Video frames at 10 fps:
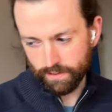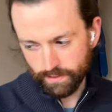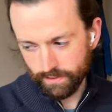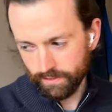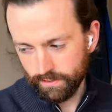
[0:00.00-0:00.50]
have it
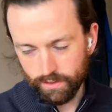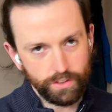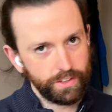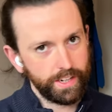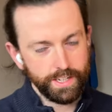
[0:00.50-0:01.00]
on
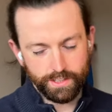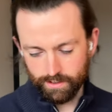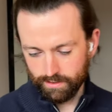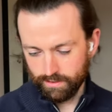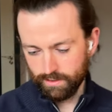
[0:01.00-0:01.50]
the desk.
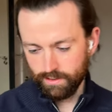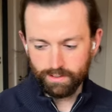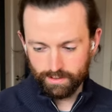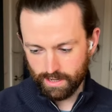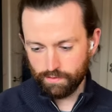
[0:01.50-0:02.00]

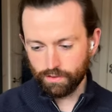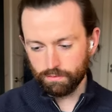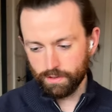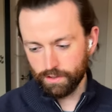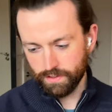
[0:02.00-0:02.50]
Haven't got
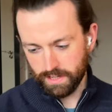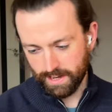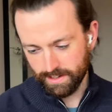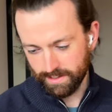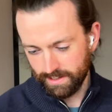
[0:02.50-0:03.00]
rid of it
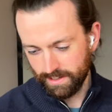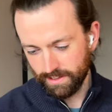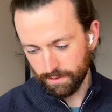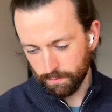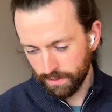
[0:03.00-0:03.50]
yet.
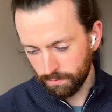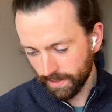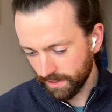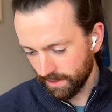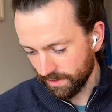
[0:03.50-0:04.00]
The win the
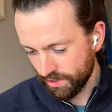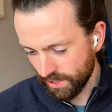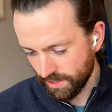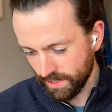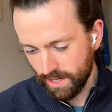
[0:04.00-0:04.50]
week
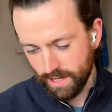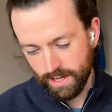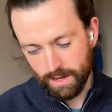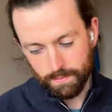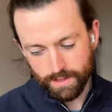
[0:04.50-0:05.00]
sheet.
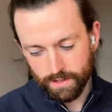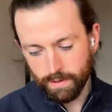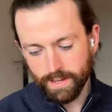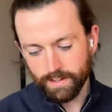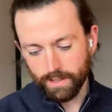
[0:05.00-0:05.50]
I mean, the
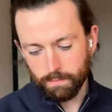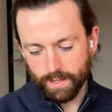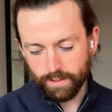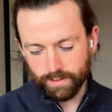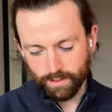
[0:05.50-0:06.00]

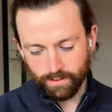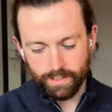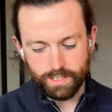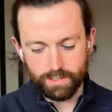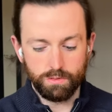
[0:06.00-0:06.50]
main thing on
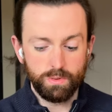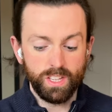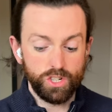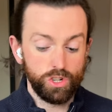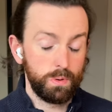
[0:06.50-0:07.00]
this, there really
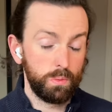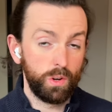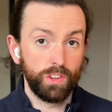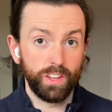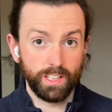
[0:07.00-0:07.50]
should be
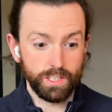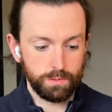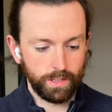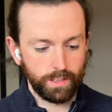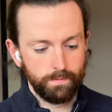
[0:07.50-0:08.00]
one thing this
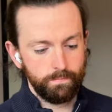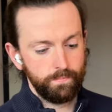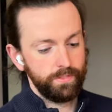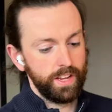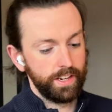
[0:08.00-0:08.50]
week,
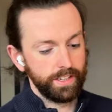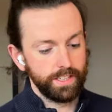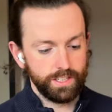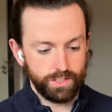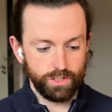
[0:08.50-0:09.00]
and it
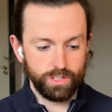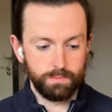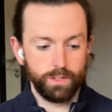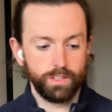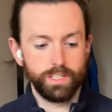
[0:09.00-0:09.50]
is just
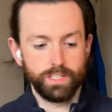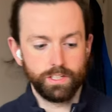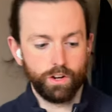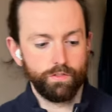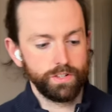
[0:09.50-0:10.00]
about these
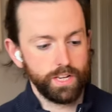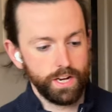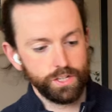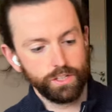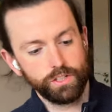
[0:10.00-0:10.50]
discovery
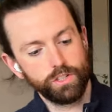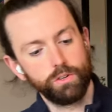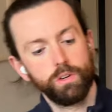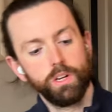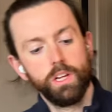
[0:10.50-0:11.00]
sessions. So